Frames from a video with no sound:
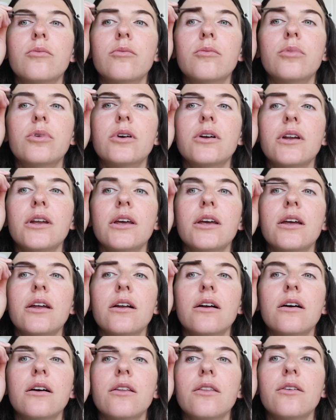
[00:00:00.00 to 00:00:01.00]
put it
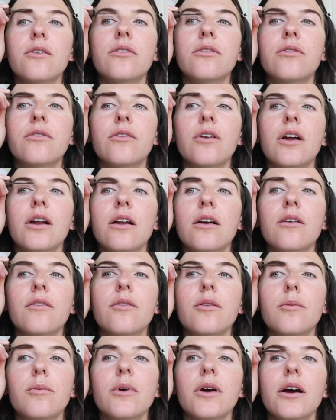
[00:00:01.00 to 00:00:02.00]
on the front of
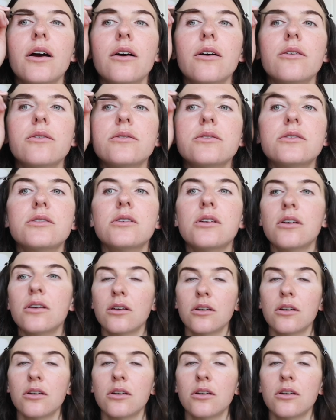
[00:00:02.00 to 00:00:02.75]
the brows.